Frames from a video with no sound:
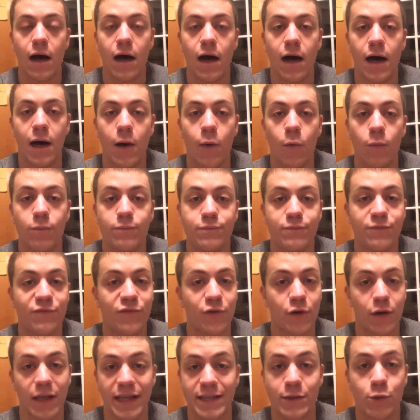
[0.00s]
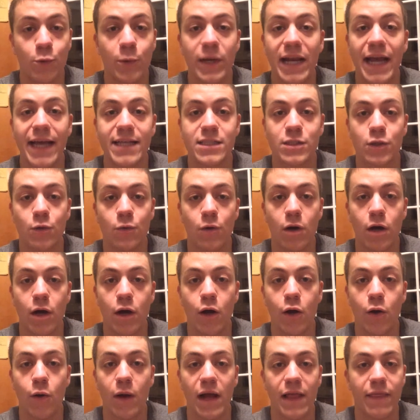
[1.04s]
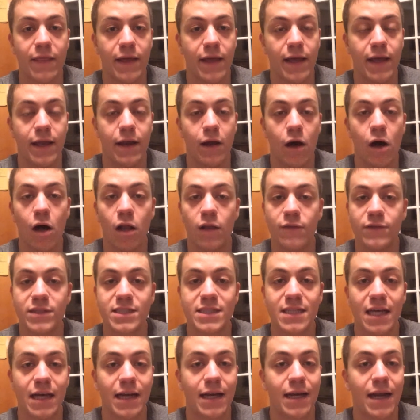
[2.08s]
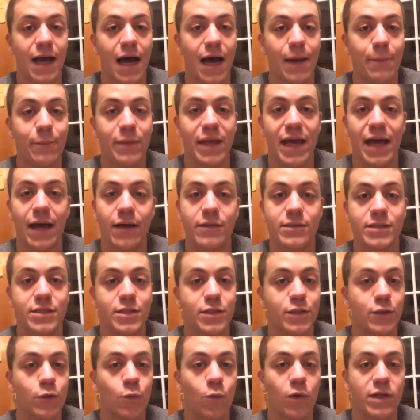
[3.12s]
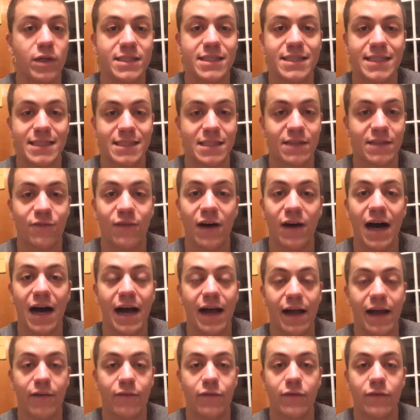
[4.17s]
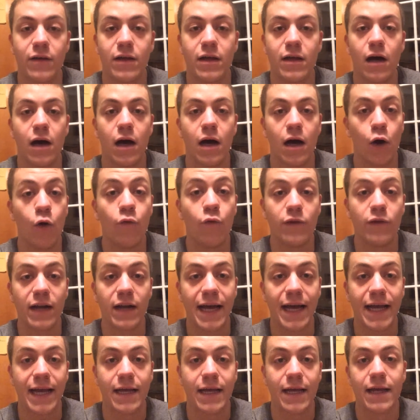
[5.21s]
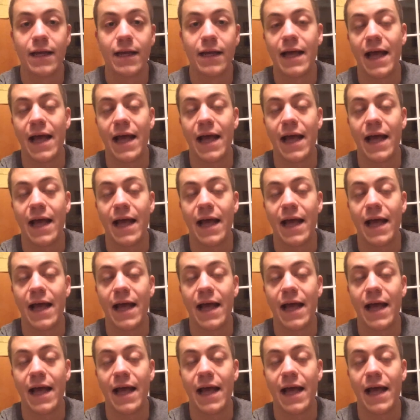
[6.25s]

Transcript: uh, for like three days in a row, and then all of a sudden I'm down to 165 uh, overnight,